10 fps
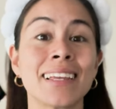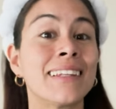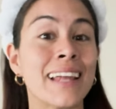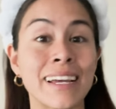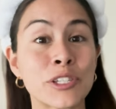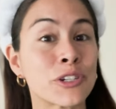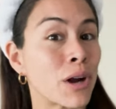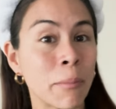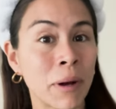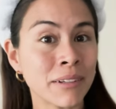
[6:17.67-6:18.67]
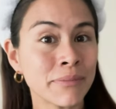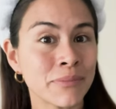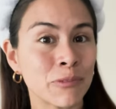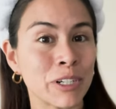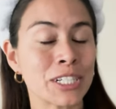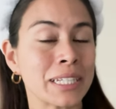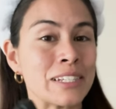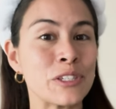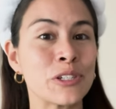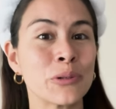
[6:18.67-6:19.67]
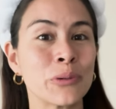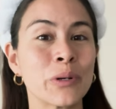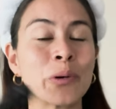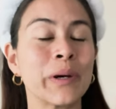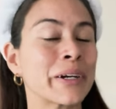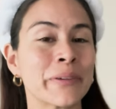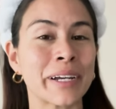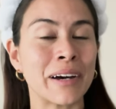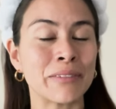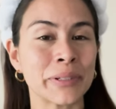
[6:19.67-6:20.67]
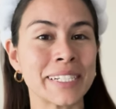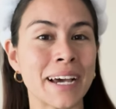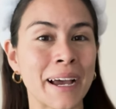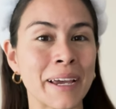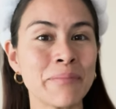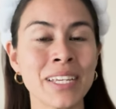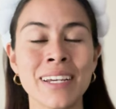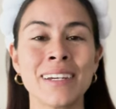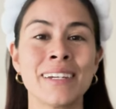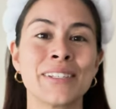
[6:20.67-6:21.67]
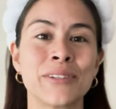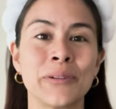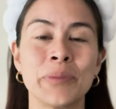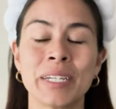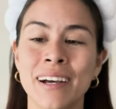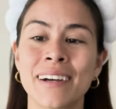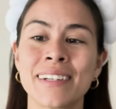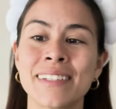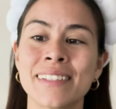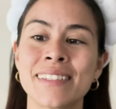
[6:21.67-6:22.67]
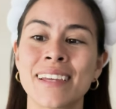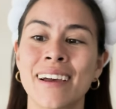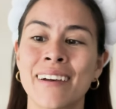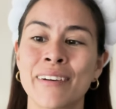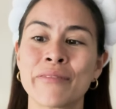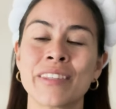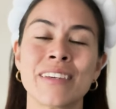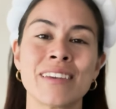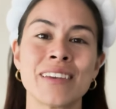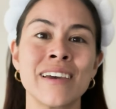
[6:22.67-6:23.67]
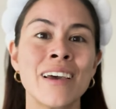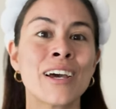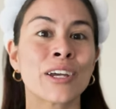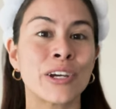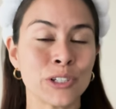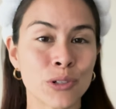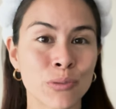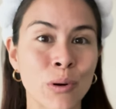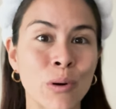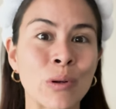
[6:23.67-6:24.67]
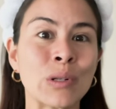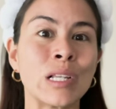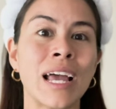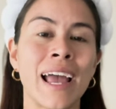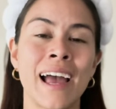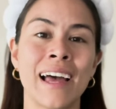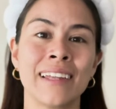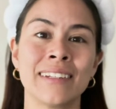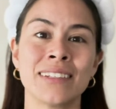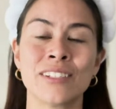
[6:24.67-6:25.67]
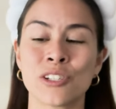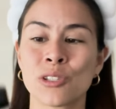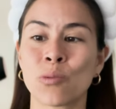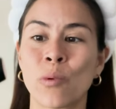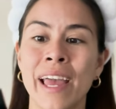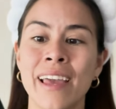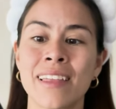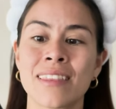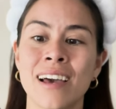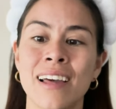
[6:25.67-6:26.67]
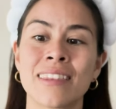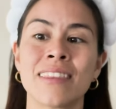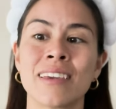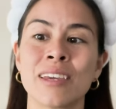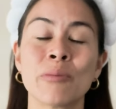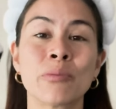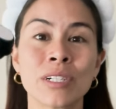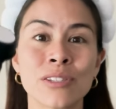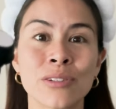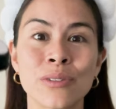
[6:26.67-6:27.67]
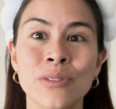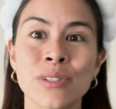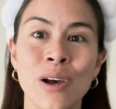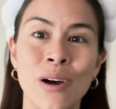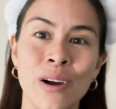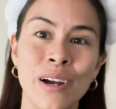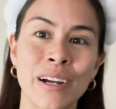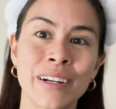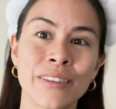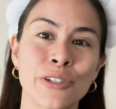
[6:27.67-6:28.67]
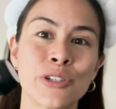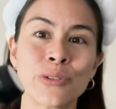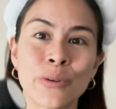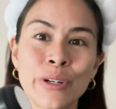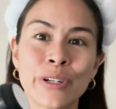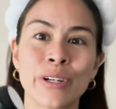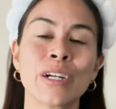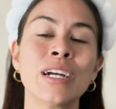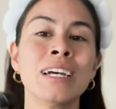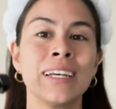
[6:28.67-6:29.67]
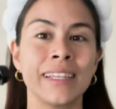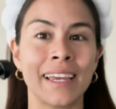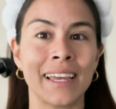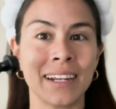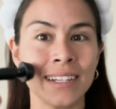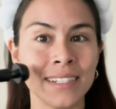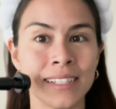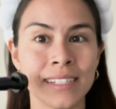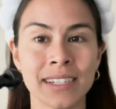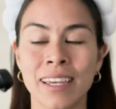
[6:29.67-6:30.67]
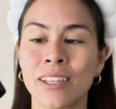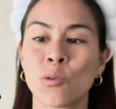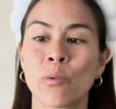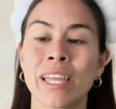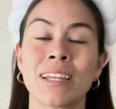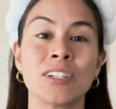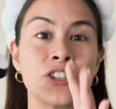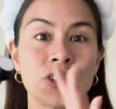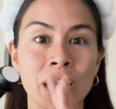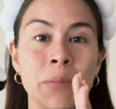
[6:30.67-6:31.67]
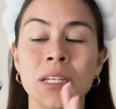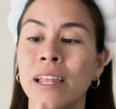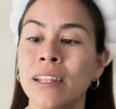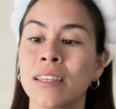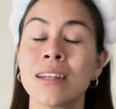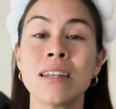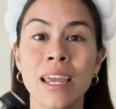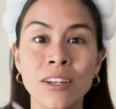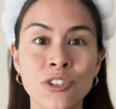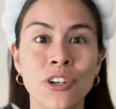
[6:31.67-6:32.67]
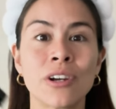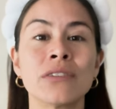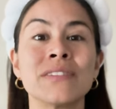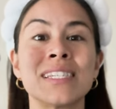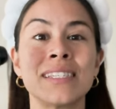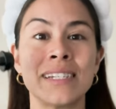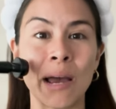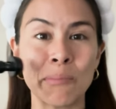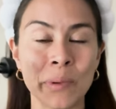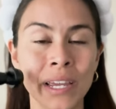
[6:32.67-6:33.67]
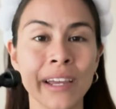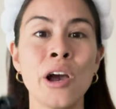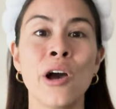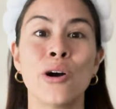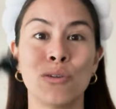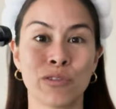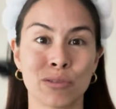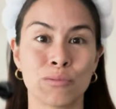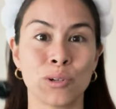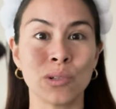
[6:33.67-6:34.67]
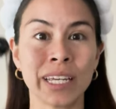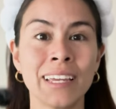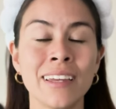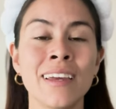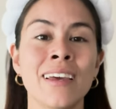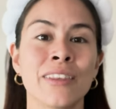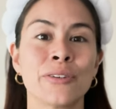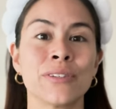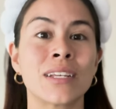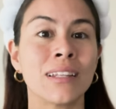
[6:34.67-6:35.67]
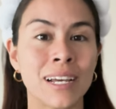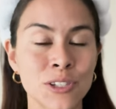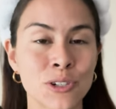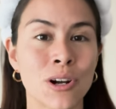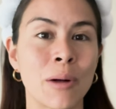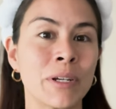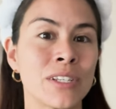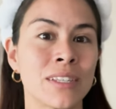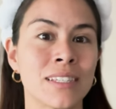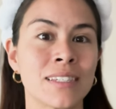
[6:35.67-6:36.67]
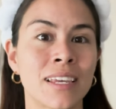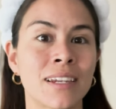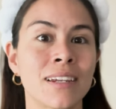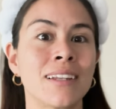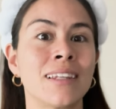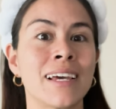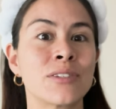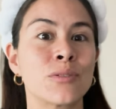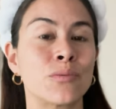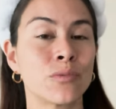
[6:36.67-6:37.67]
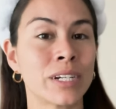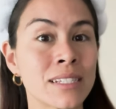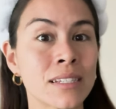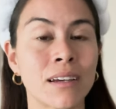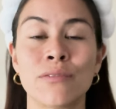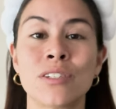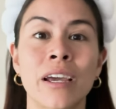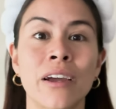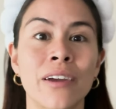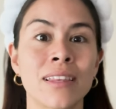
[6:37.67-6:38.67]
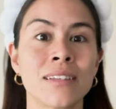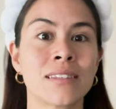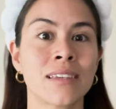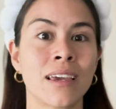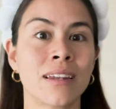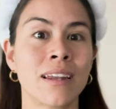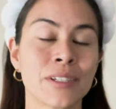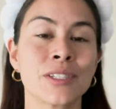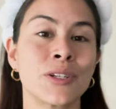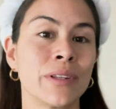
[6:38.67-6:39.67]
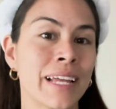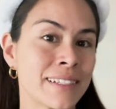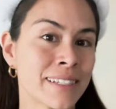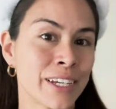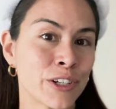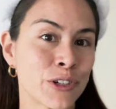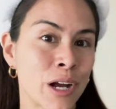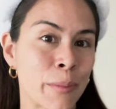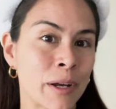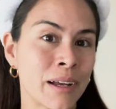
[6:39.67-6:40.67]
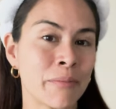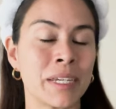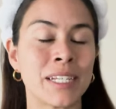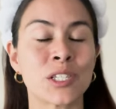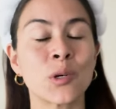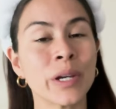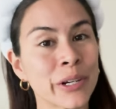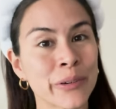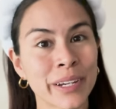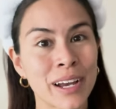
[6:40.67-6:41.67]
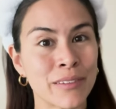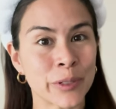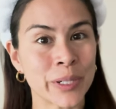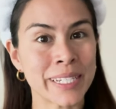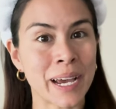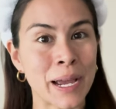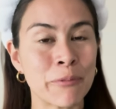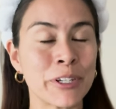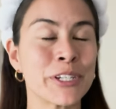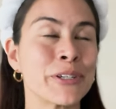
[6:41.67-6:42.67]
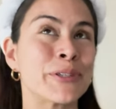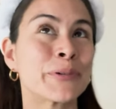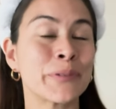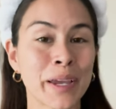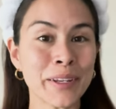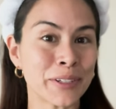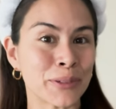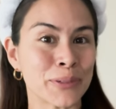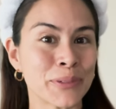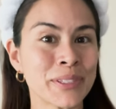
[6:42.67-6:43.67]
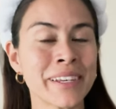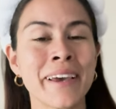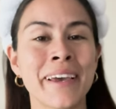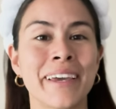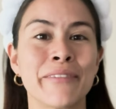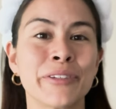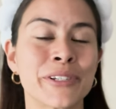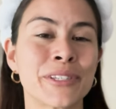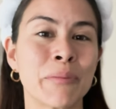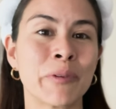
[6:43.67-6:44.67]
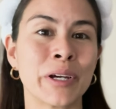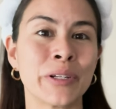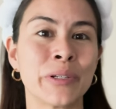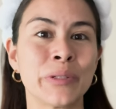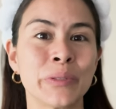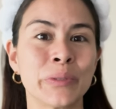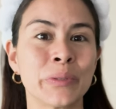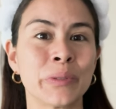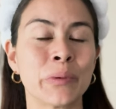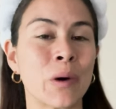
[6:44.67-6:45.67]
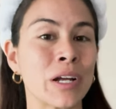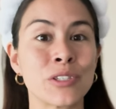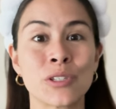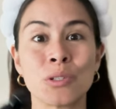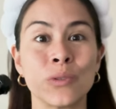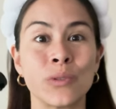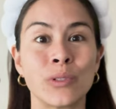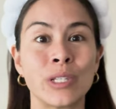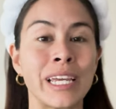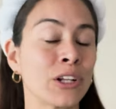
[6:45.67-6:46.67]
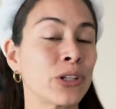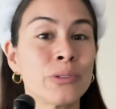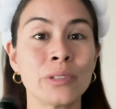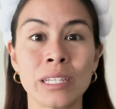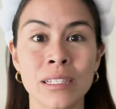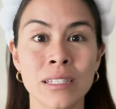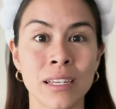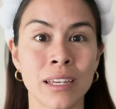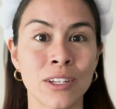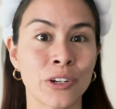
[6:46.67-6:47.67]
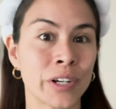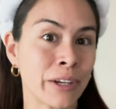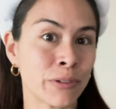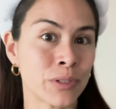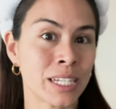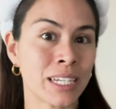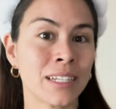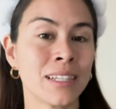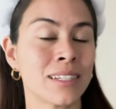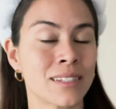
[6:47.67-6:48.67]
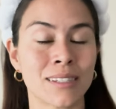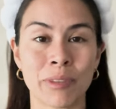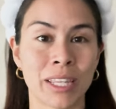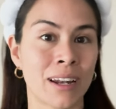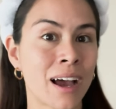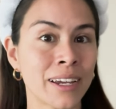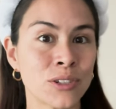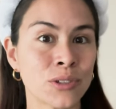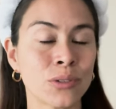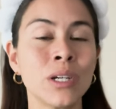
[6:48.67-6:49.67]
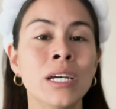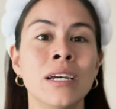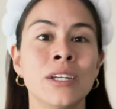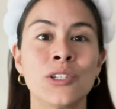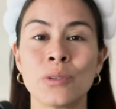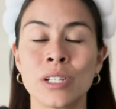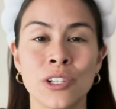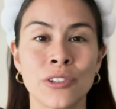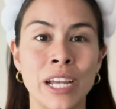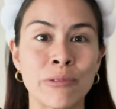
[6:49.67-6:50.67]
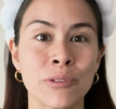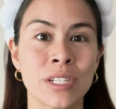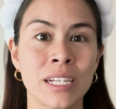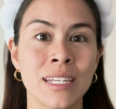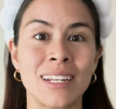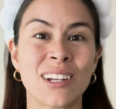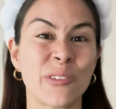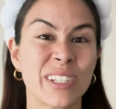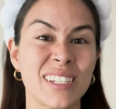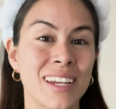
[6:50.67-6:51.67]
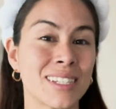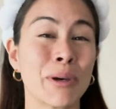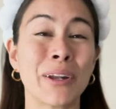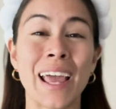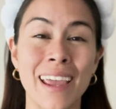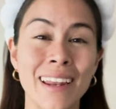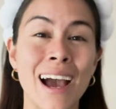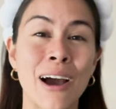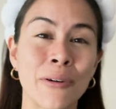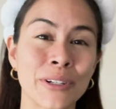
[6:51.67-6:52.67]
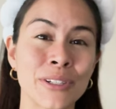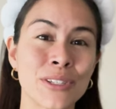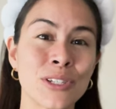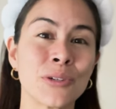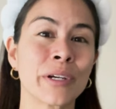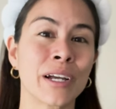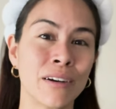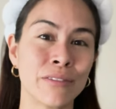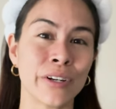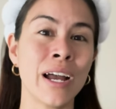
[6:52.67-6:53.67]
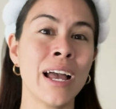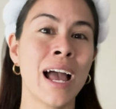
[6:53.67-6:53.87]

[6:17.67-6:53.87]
less trauma, which leads to quicker recovery time. So because of the control and just the way that the bristles are, they're shorter, they get into the skin, the way that it's shaped and the nature of stamping over rolling. There's less trauma to the skin, less risk of tearing the skin. So less skin trauma means quicker recovery time, which is great news. If you're someone who wants to include this in your night routine, this is something that I do, do it in your night routine and it only takes about eight hours to recover